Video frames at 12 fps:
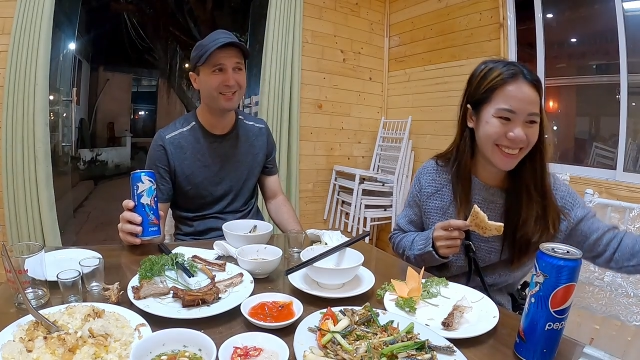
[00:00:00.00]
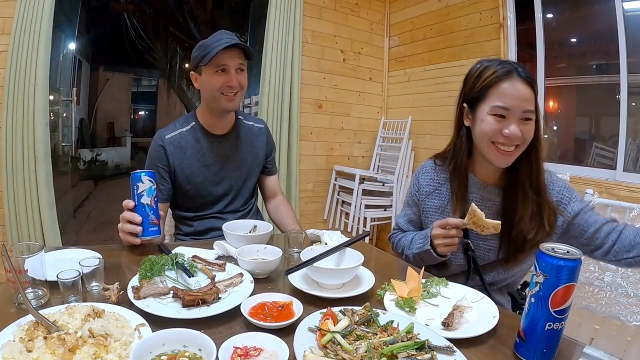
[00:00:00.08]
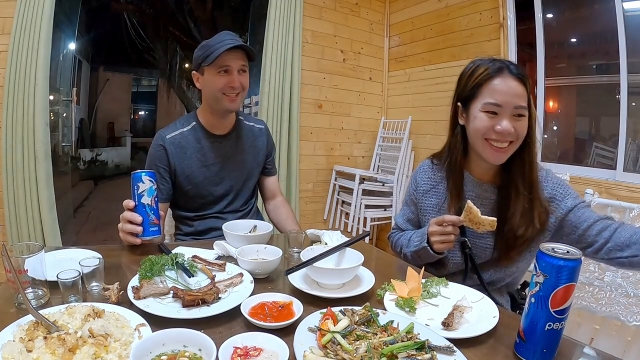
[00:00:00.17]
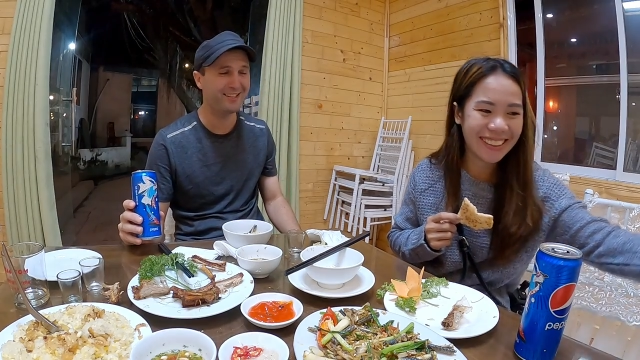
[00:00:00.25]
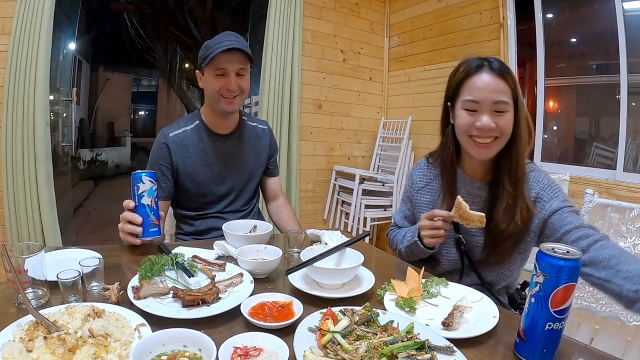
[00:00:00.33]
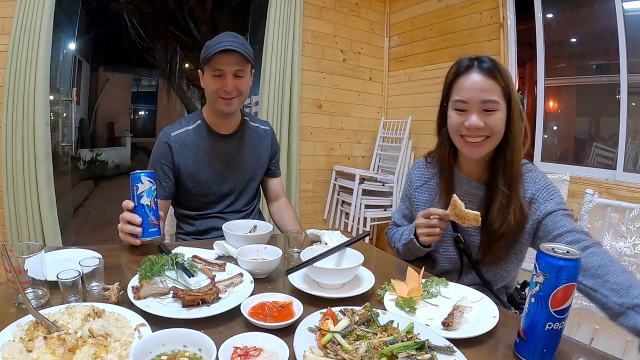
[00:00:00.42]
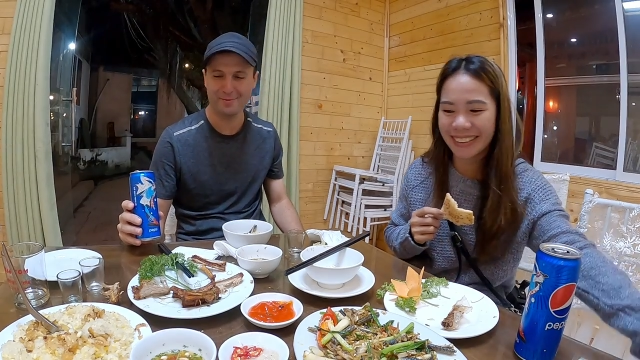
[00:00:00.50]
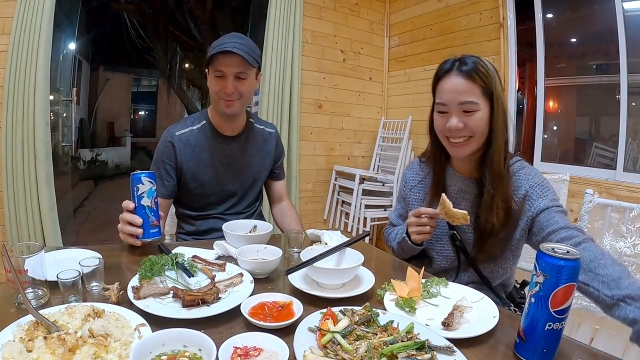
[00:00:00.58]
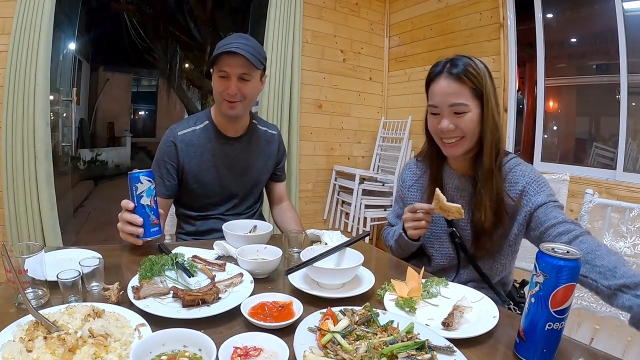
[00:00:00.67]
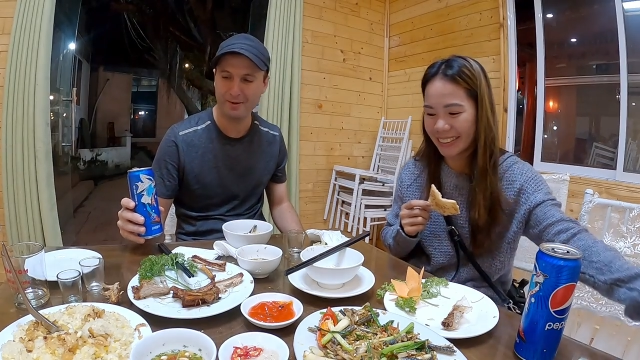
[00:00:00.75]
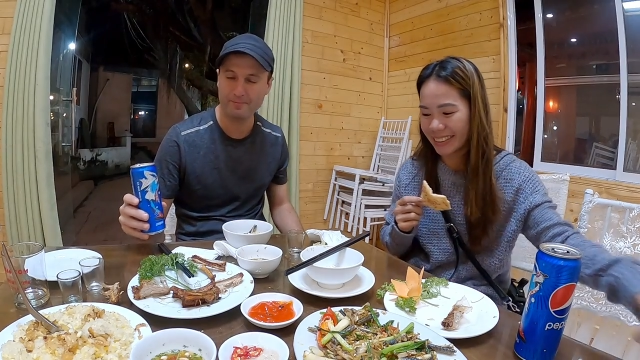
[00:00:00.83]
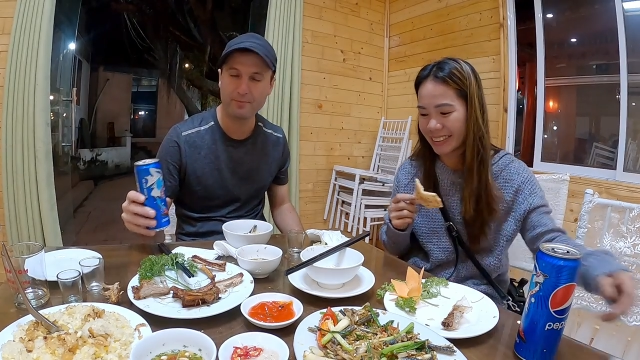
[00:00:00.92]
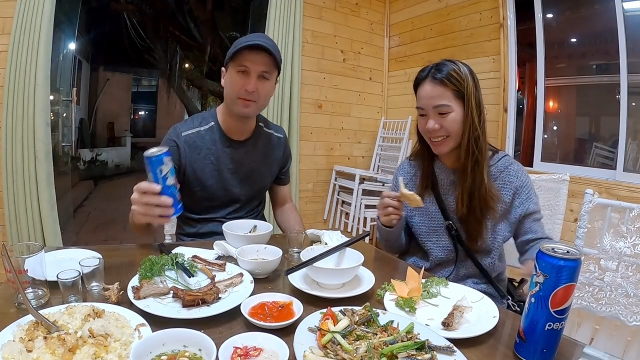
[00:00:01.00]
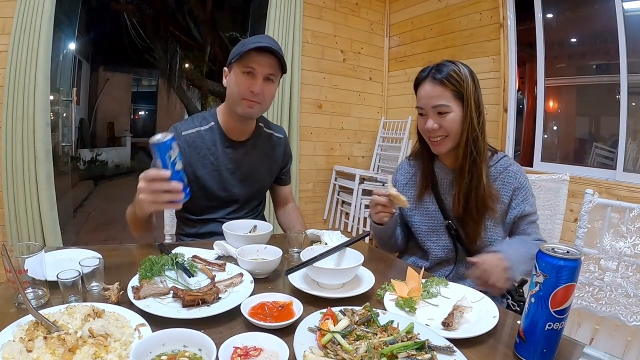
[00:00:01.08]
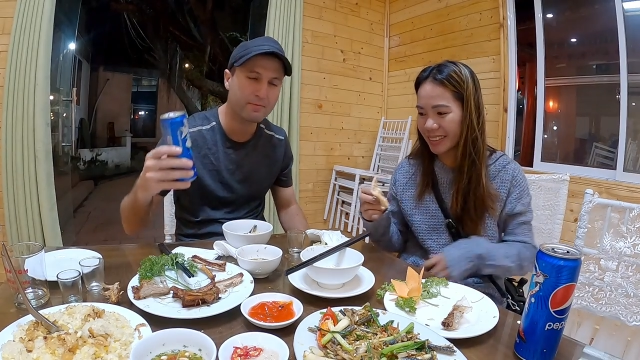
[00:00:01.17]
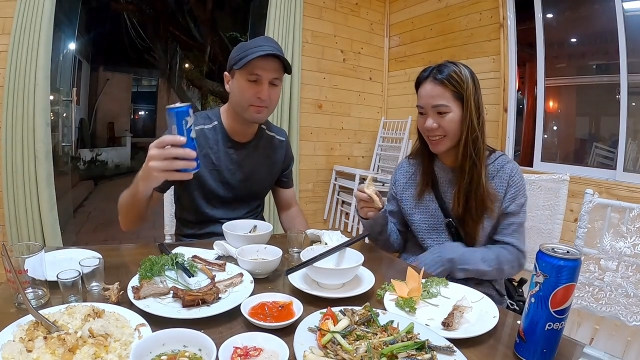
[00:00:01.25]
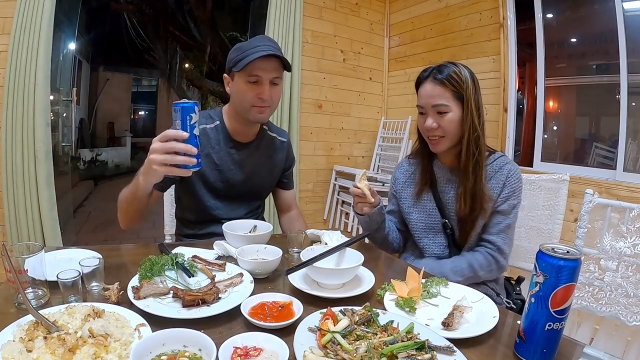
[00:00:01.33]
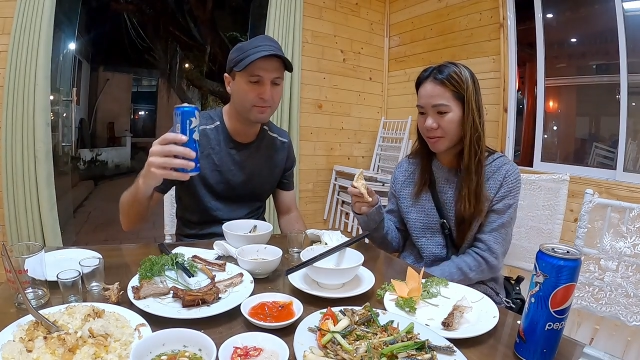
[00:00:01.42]
Speaker 1: see, yeah. But
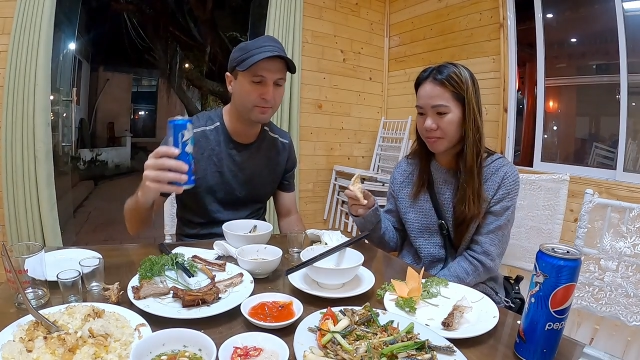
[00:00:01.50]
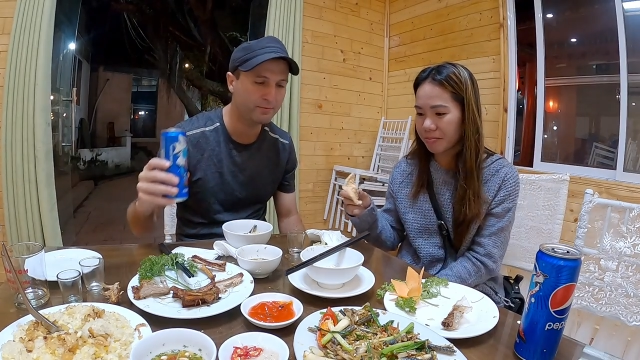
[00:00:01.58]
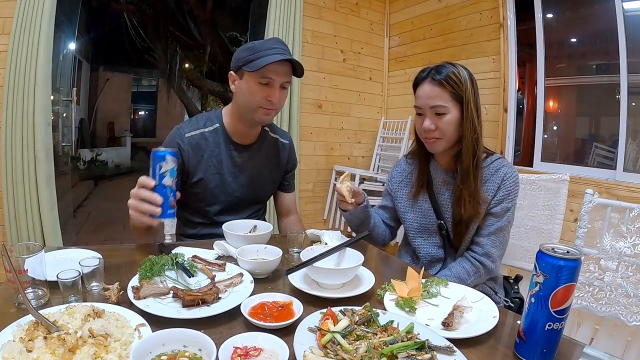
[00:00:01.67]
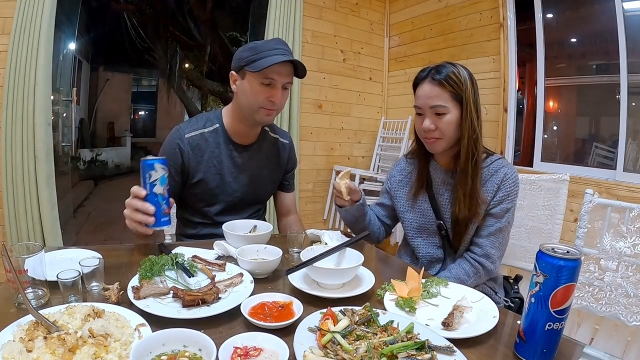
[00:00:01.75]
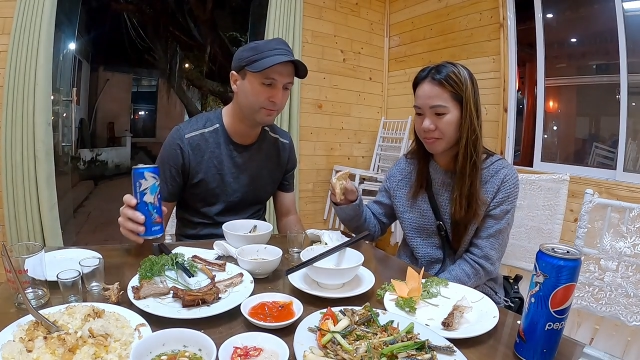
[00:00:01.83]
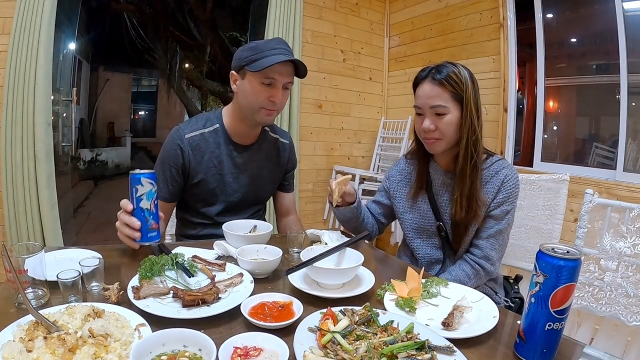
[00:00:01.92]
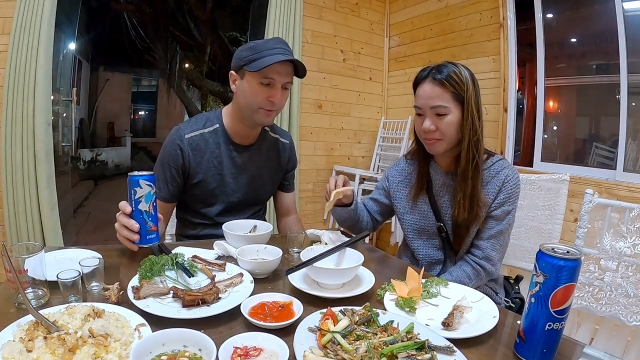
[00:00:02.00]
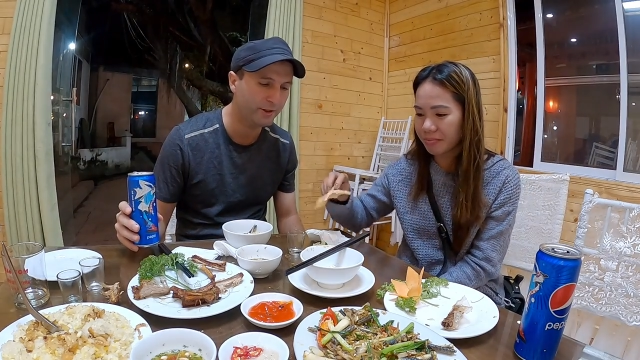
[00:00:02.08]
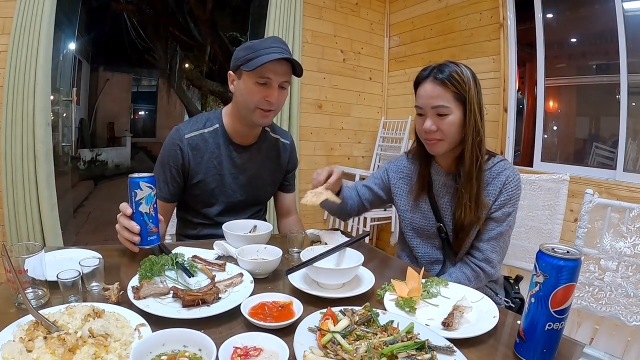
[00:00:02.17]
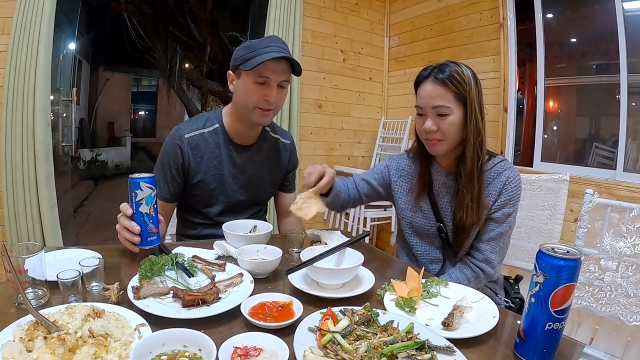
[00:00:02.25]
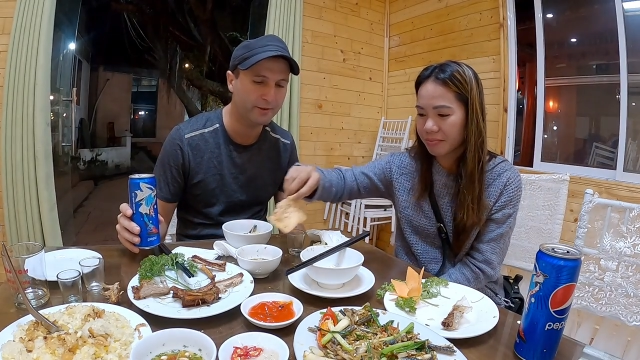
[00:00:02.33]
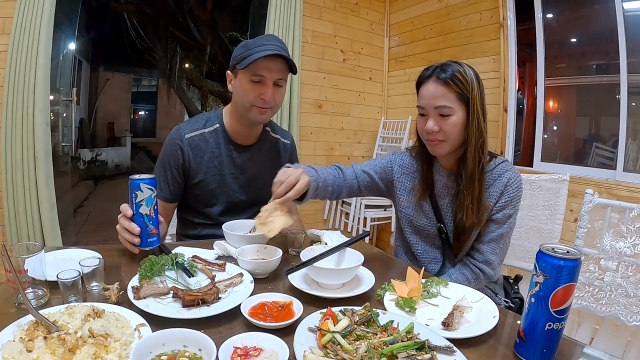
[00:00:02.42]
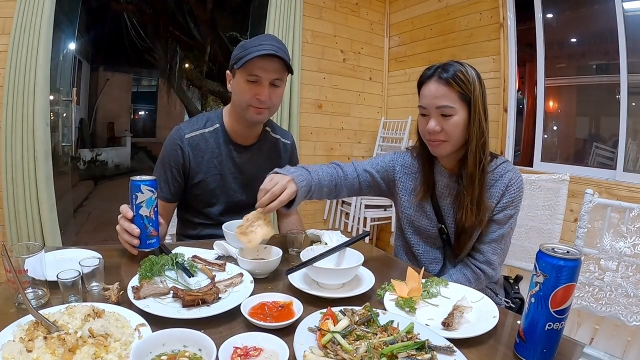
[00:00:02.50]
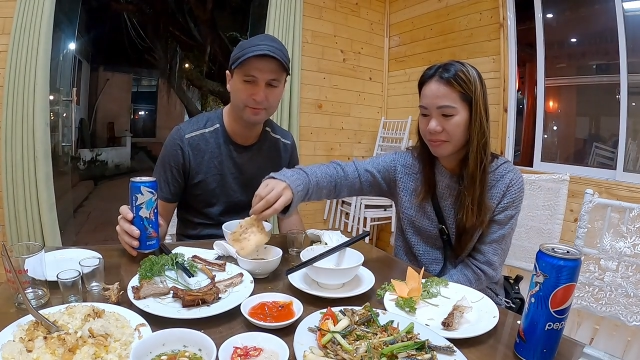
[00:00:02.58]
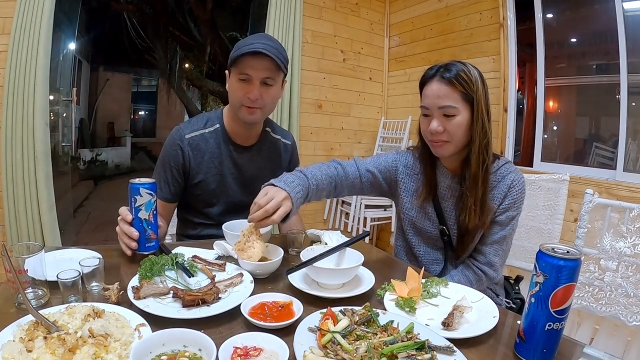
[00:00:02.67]
really good.